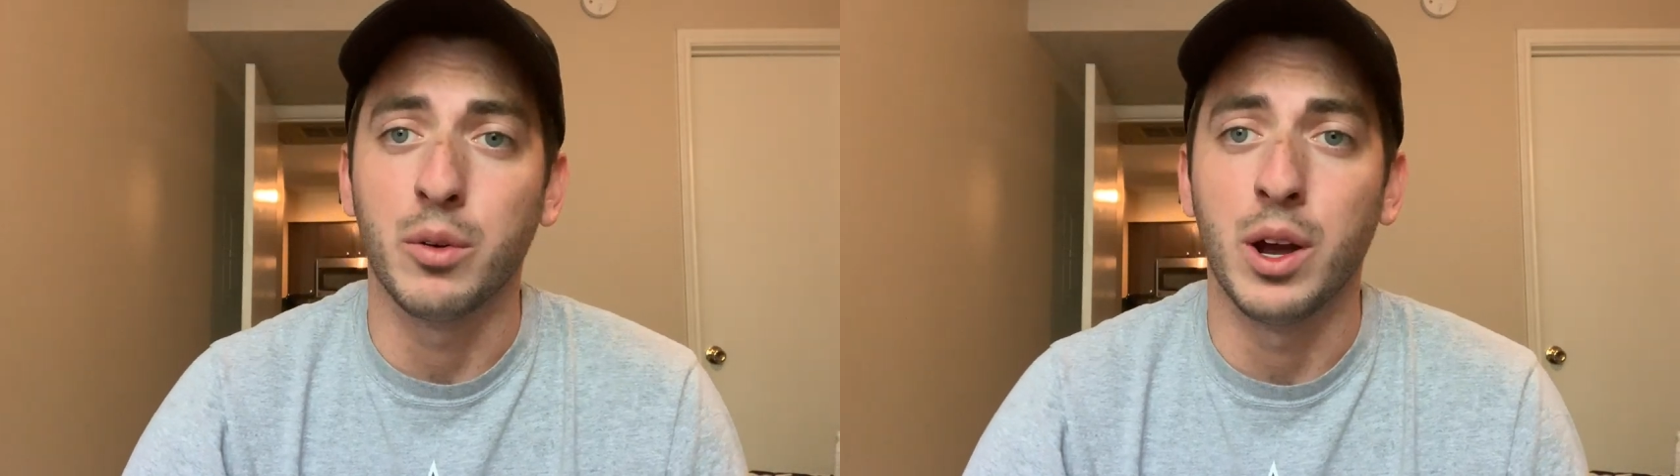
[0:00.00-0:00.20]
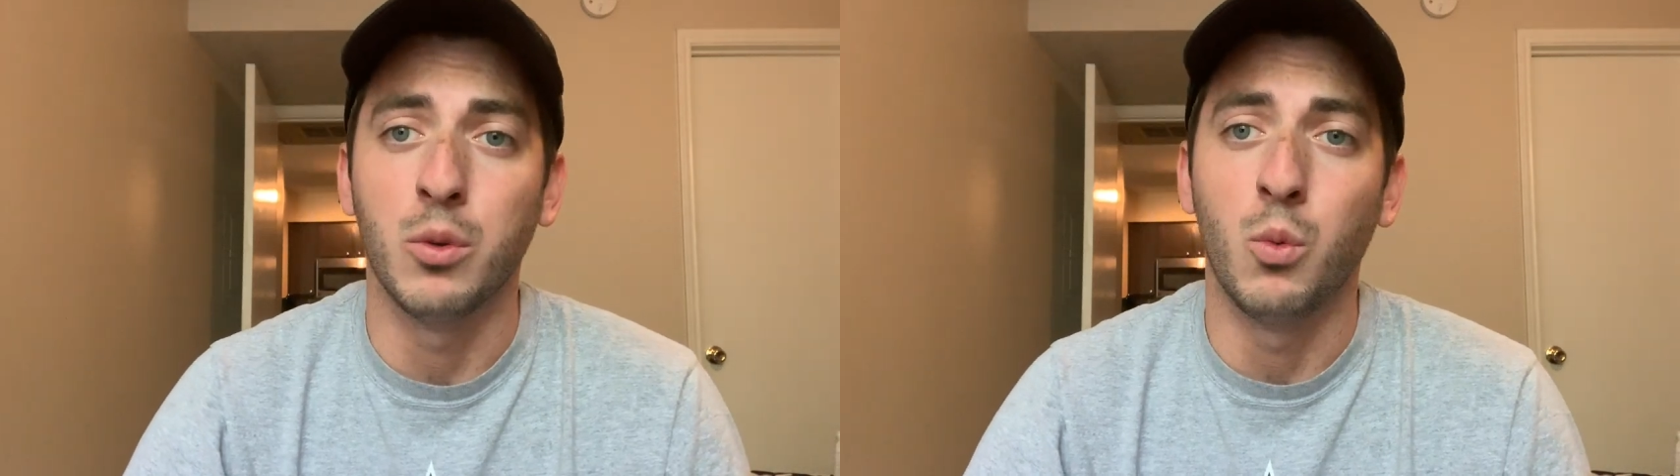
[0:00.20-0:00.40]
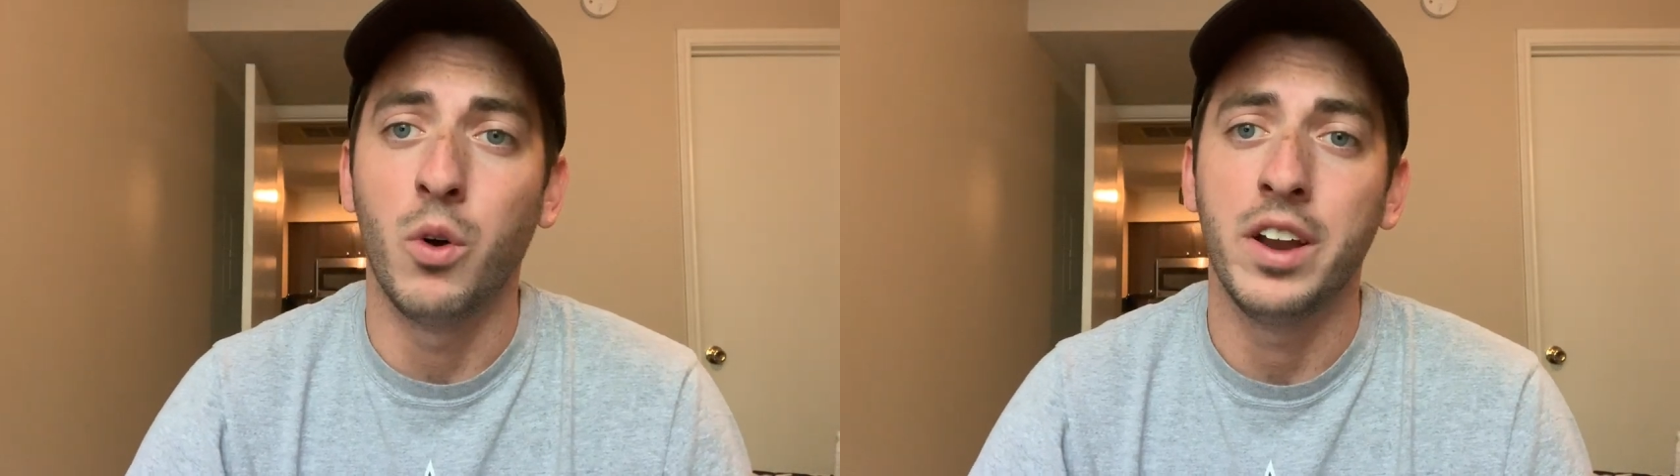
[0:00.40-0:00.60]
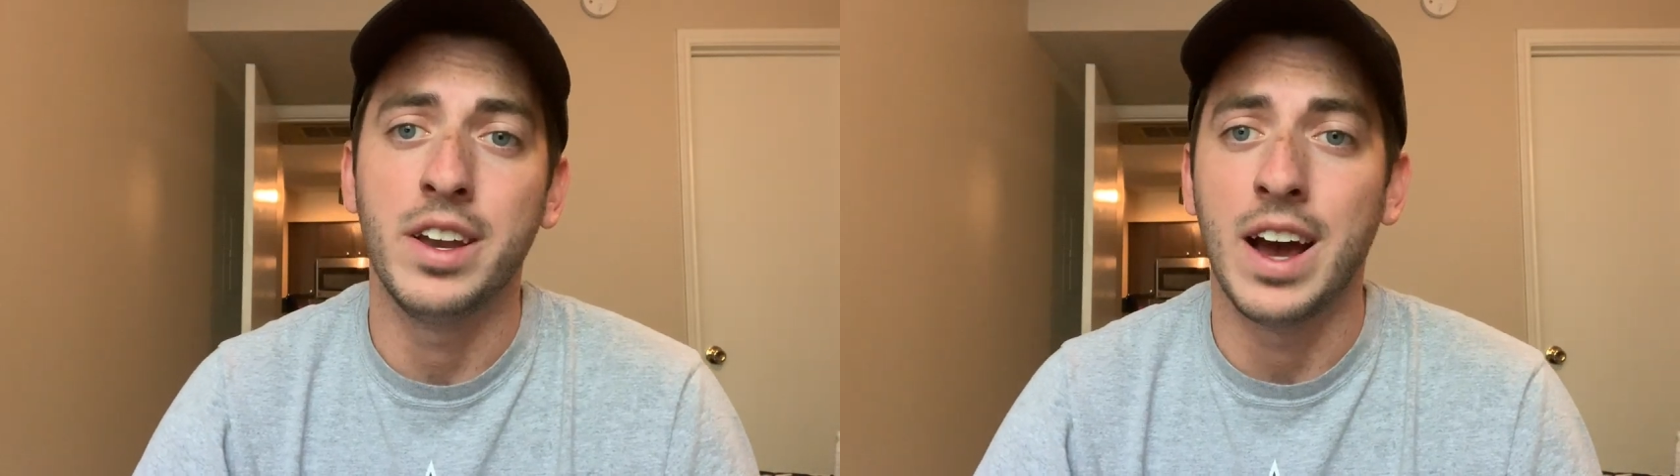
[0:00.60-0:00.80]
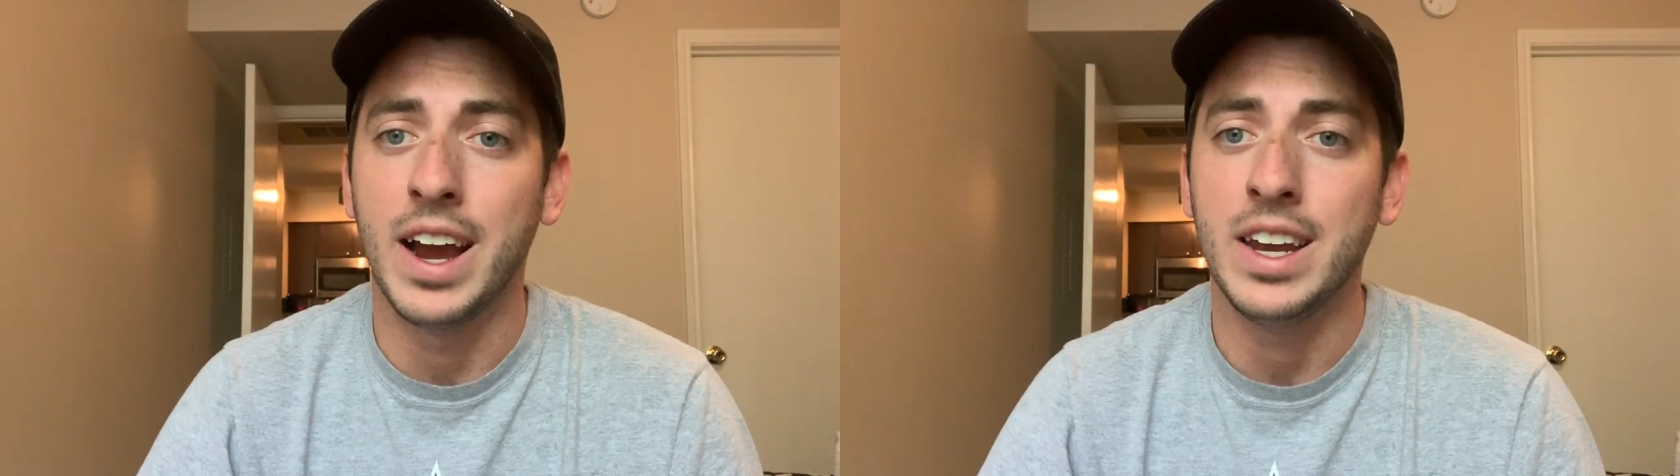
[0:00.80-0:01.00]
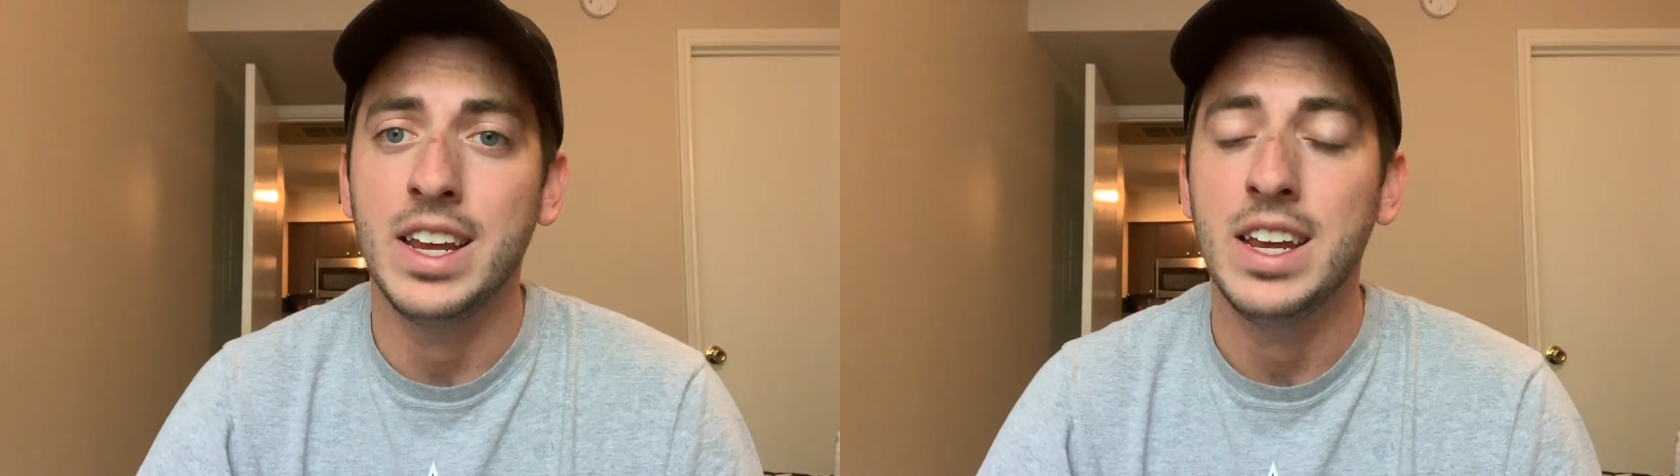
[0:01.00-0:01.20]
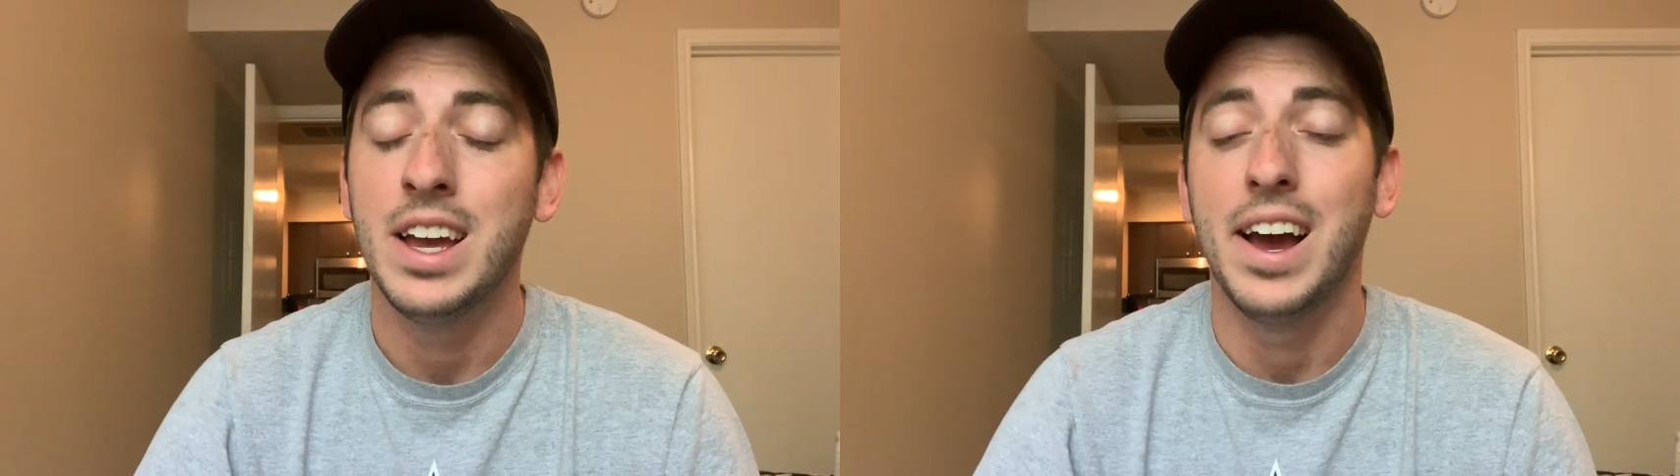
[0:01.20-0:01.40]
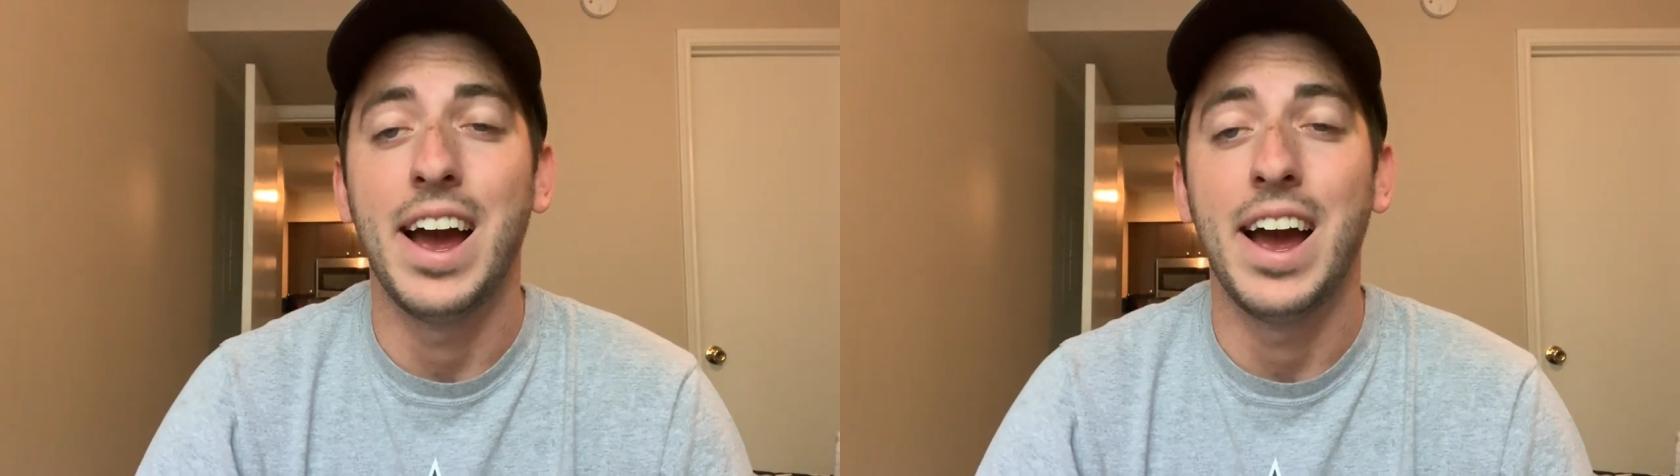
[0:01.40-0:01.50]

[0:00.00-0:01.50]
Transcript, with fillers: around 190.